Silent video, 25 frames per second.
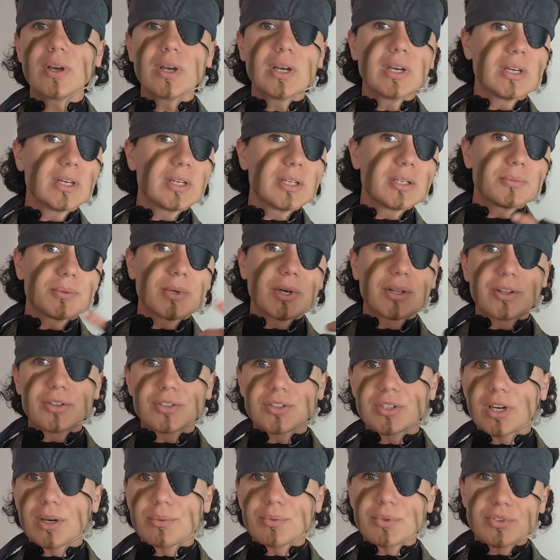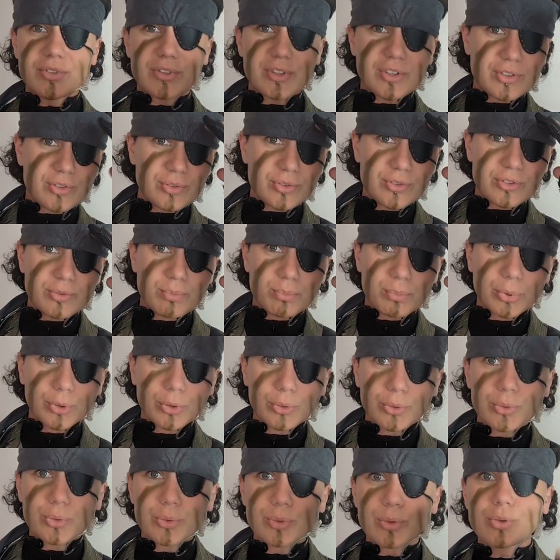other times it's this
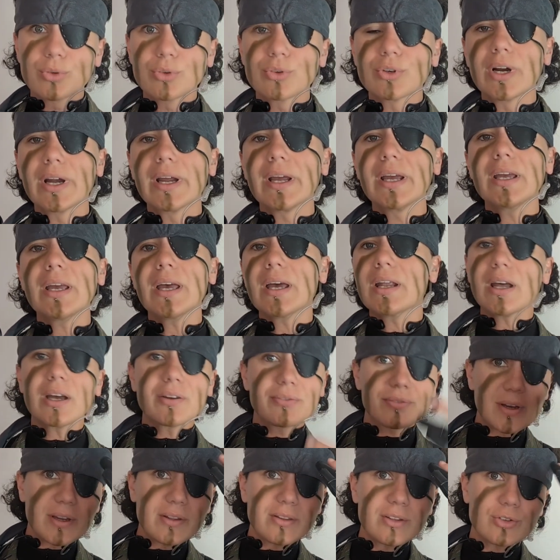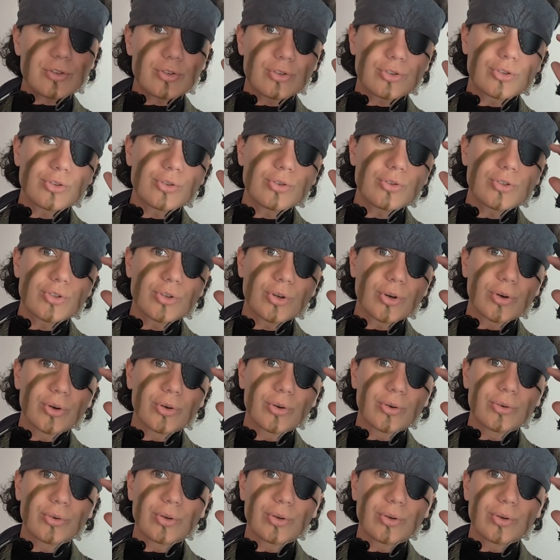blue-grey, and I found this two-tone